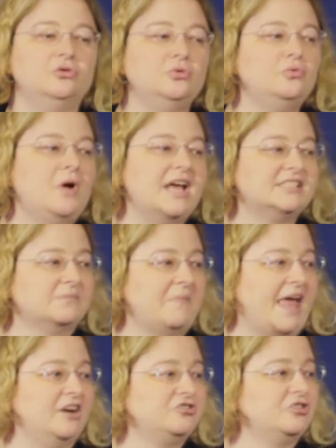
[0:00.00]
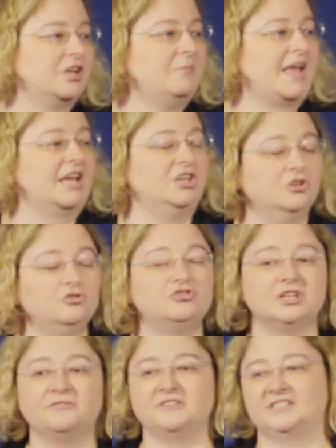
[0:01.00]
you, as a manager, can make a
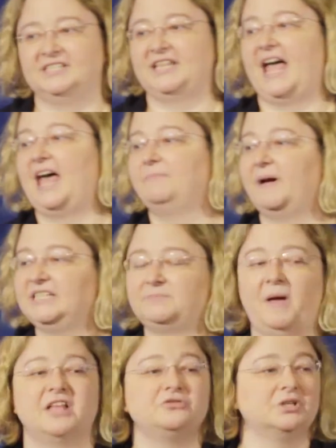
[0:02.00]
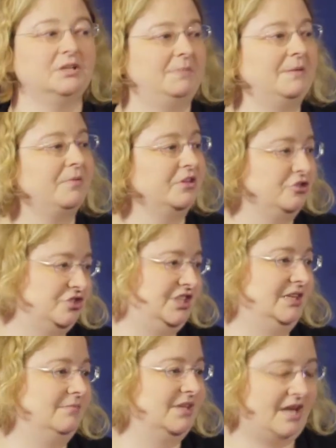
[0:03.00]
huge difference in that by sponsoring the people in your
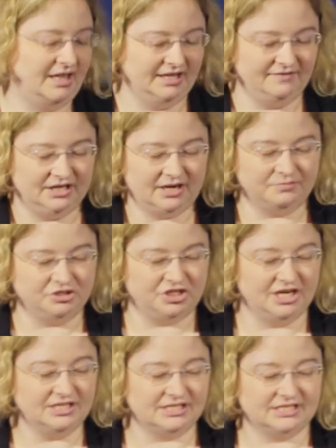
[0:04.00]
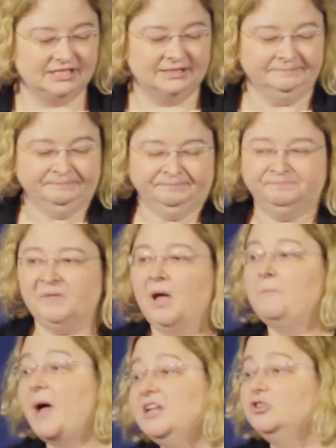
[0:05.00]
team and not leaving it up to chance.
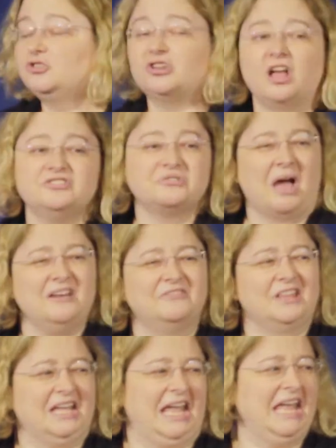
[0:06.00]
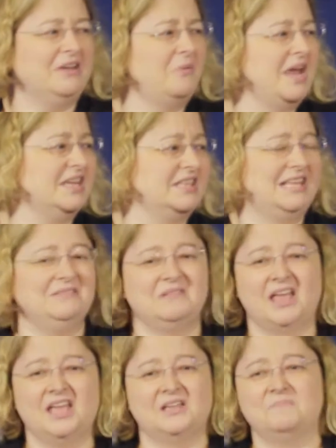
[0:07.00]
But you should also kind of feel like, hey, wait, then
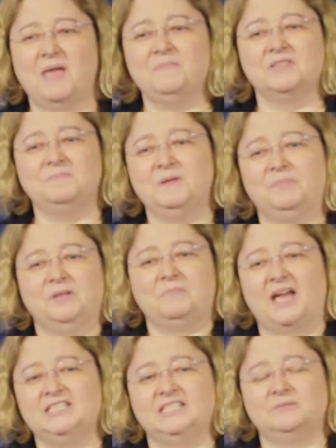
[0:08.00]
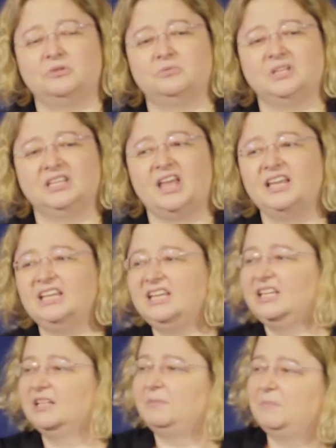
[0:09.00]
like maybe the people in my team are really
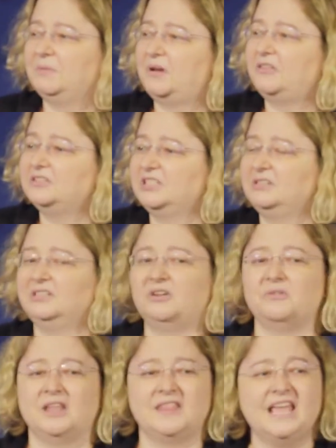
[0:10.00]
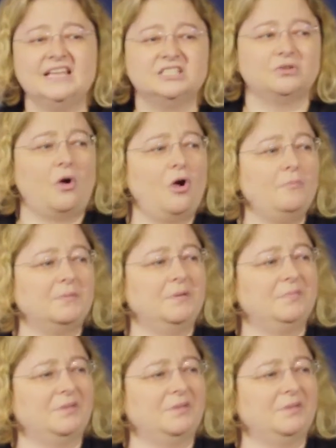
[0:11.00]
lucky and the people in other teams, you know, and they get to grow, but